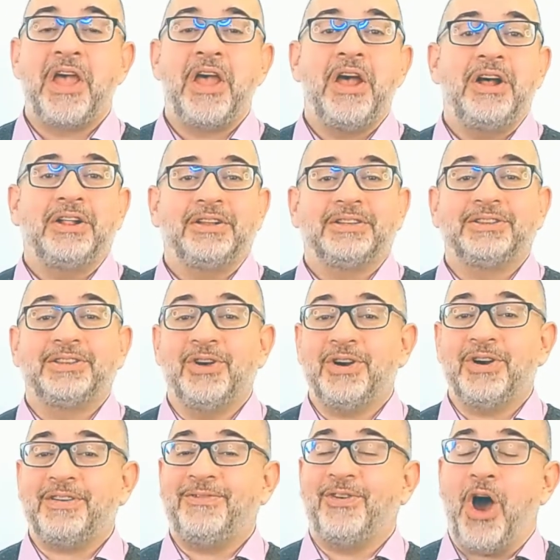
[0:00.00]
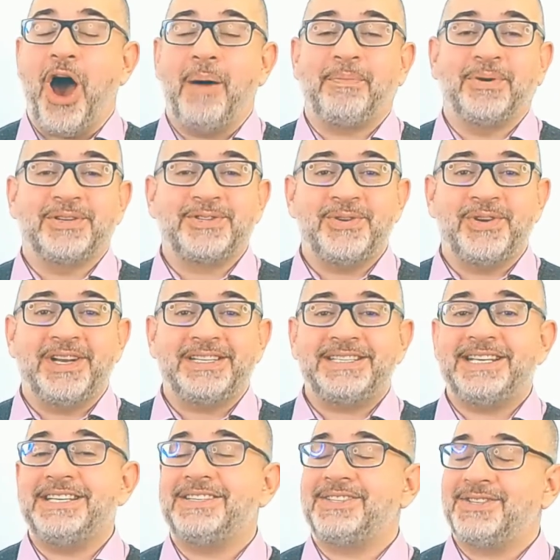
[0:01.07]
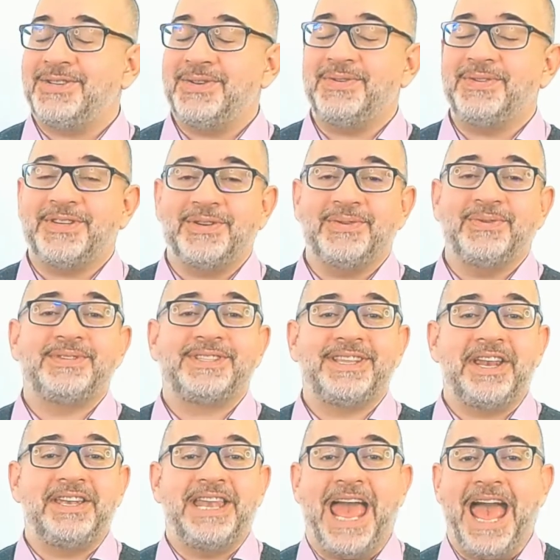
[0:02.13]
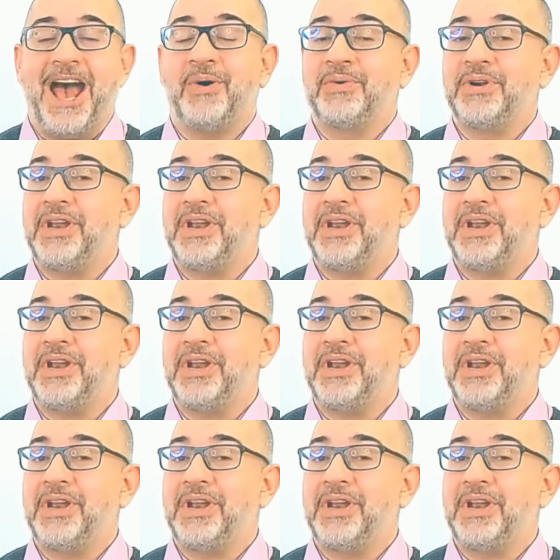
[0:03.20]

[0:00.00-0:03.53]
Look for opportunities to use the noun